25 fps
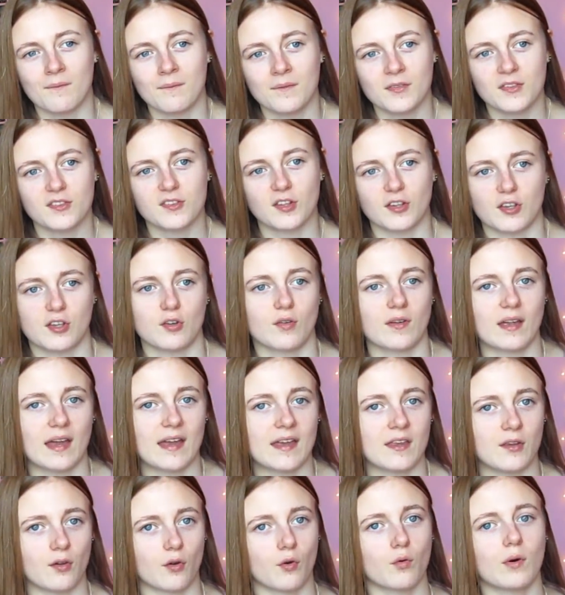So you're
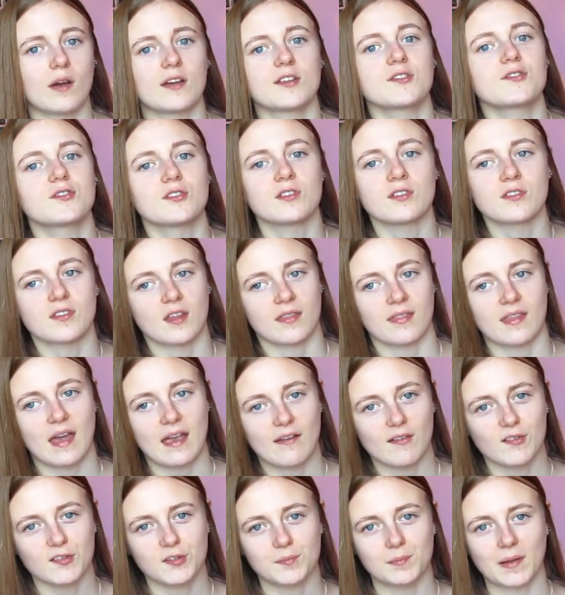getting your questions and
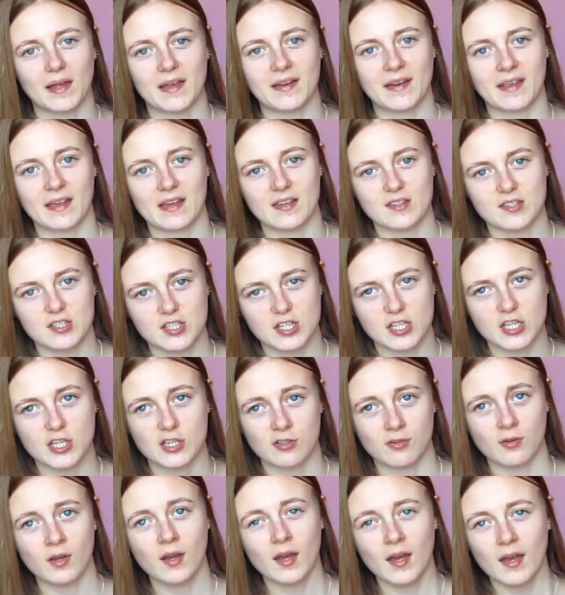they're explaining it to
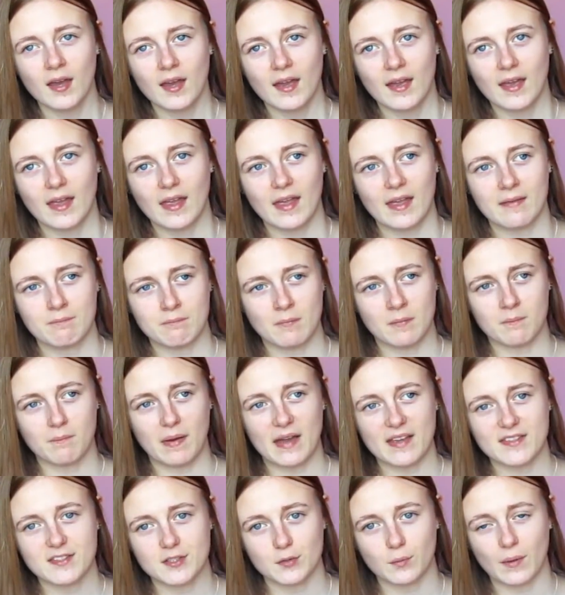you in
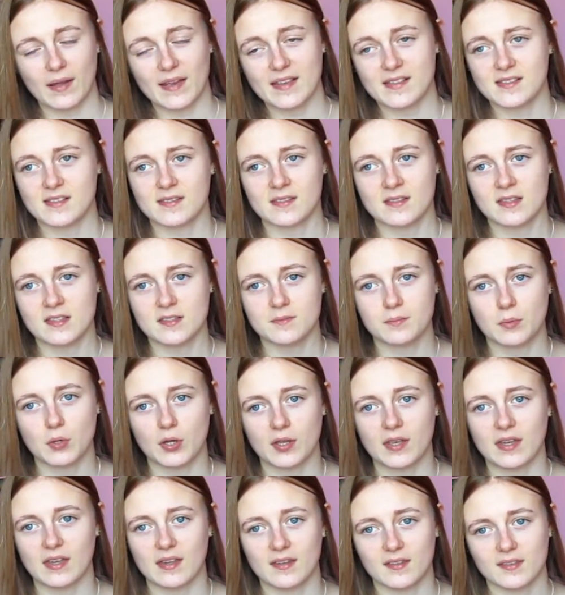better ways than this
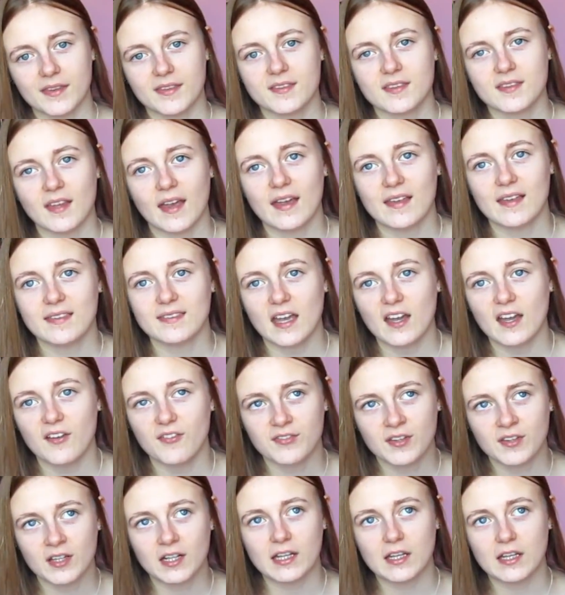book is. Say
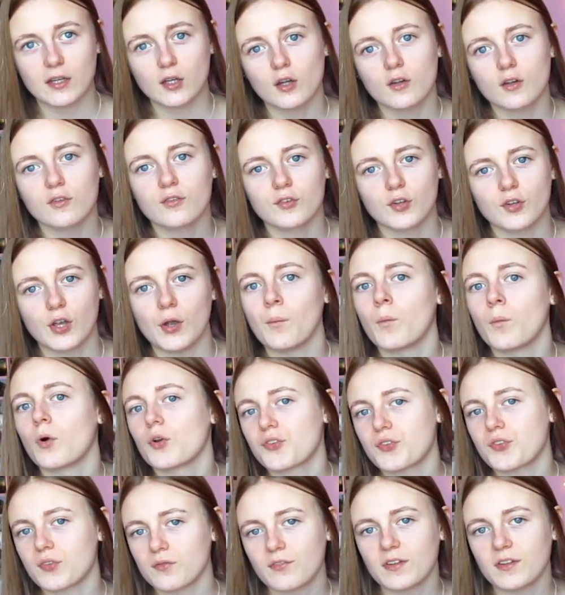definitely go through and
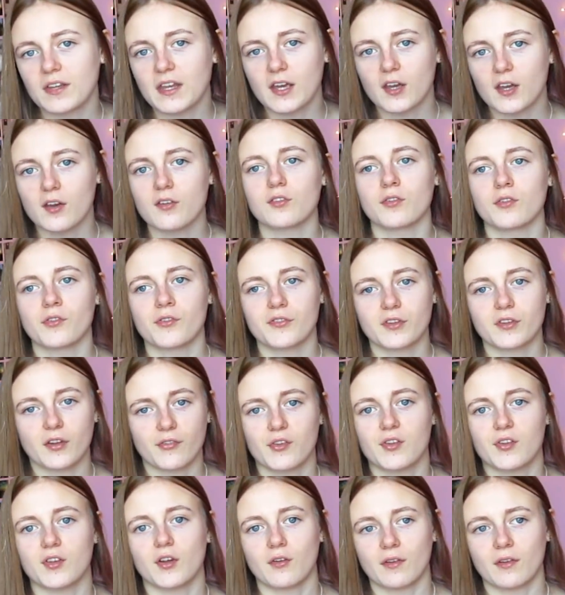watch some videos on stuff
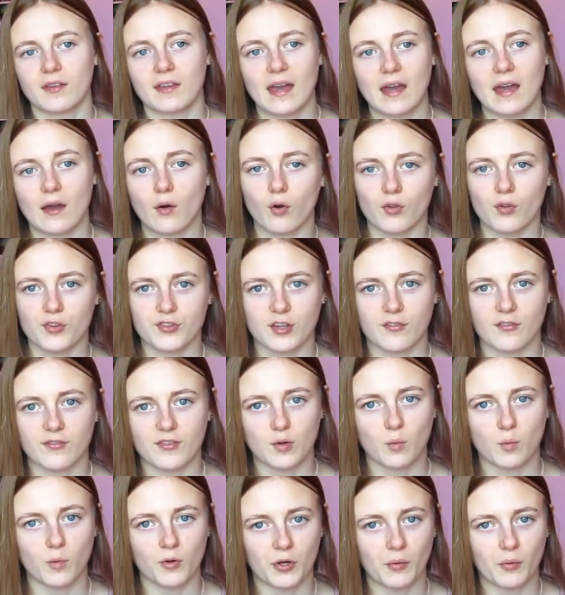you don't get or stuff
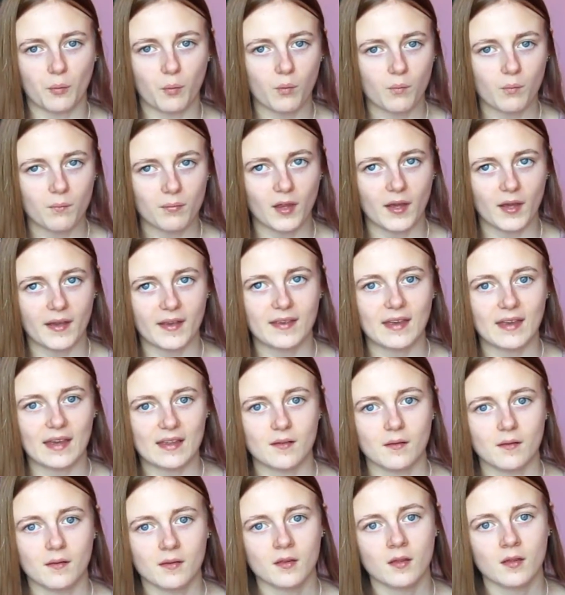you want to like get
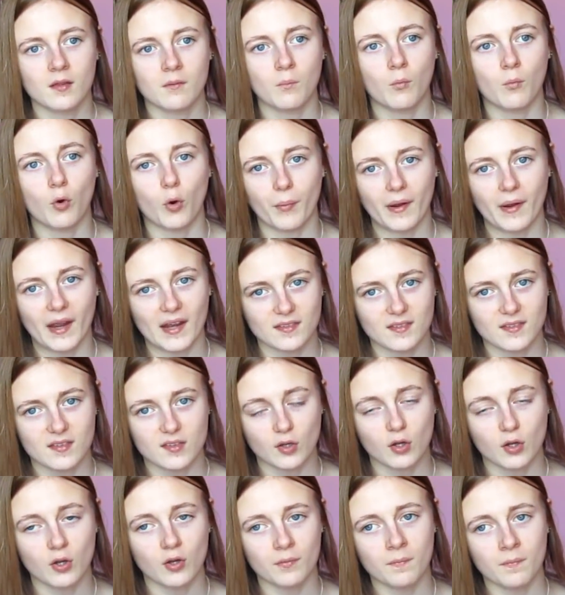more practice
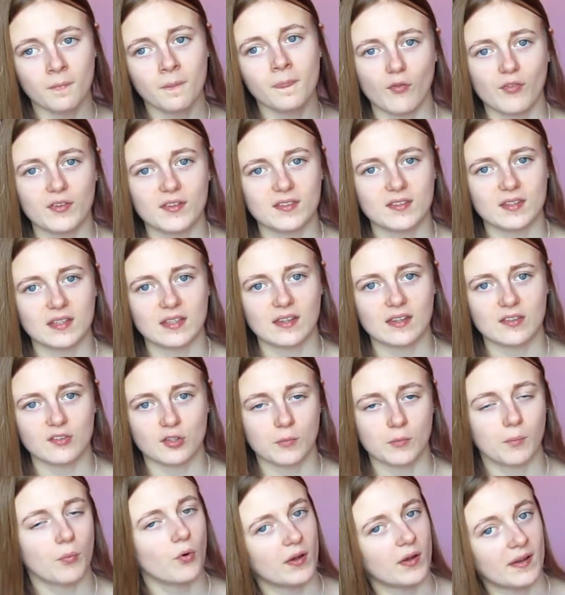on. Obviously there's
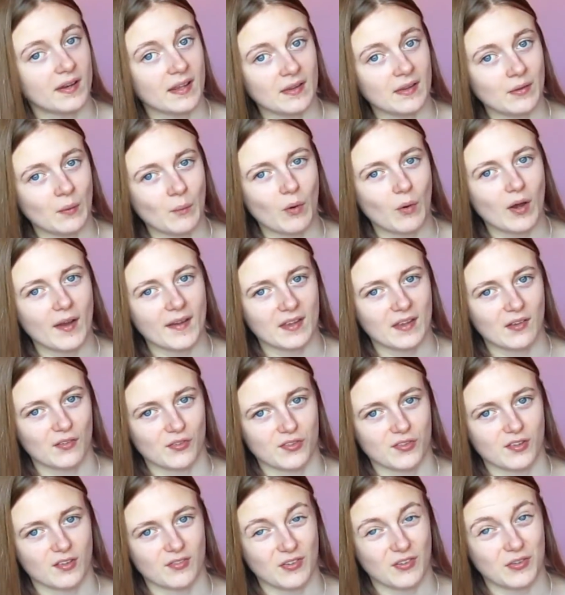no point in working on
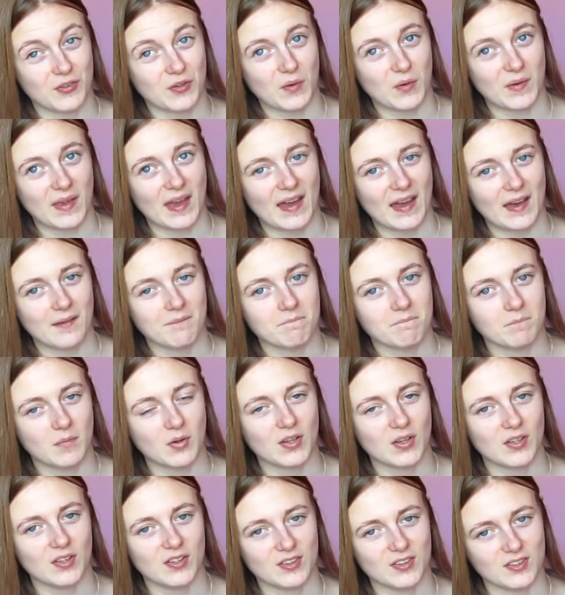stuff you do get
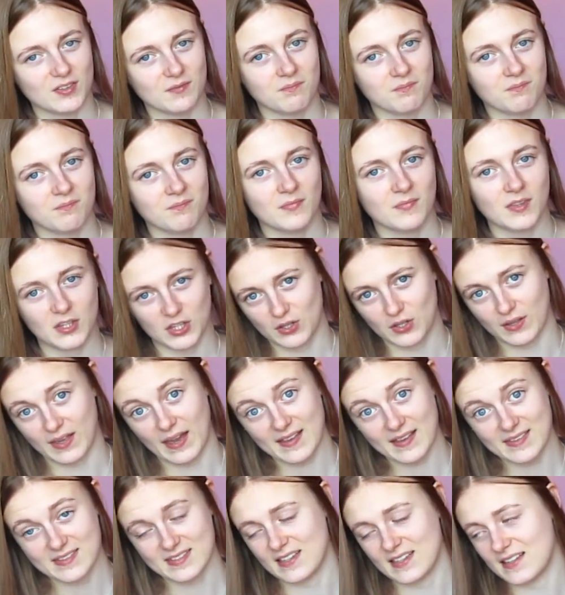because you
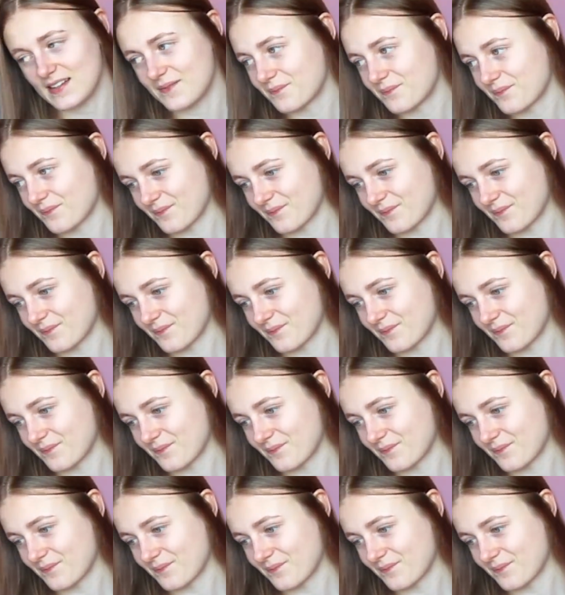get it.